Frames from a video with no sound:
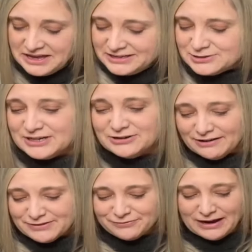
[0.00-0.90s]
So I don't
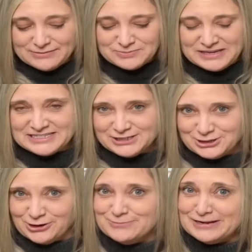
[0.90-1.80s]
have the framed piece to
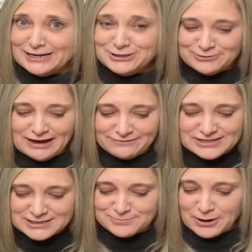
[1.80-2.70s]
show you, but I do have the
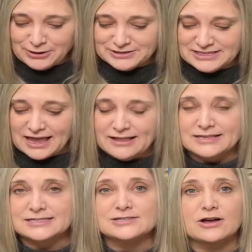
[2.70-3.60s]
smalls, and
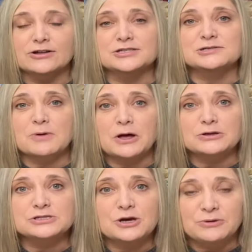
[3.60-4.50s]
this is called Small
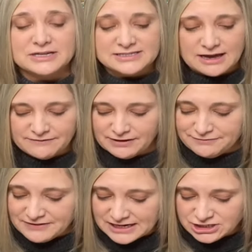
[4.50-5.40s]
Tokens of
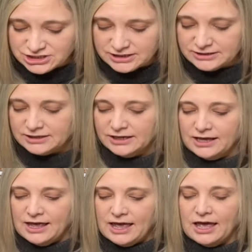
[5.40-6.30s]
Affection.
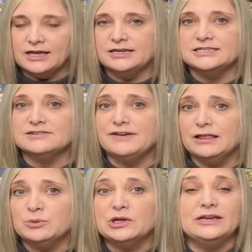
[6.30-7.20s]
It is
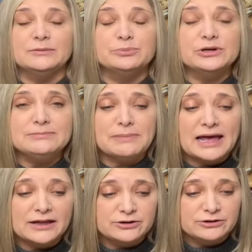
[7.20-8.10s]
available in a print
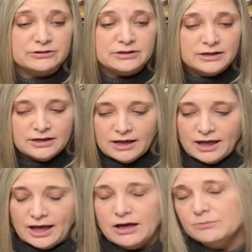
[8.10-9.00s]
pattern.
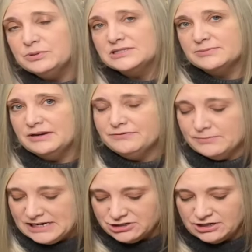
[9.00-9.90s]
I'll put some
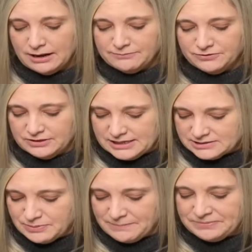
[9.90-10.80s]
information up for these,
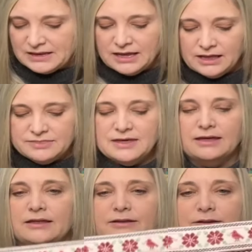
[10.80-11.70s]
but
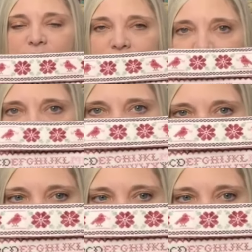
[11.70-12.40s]
there is a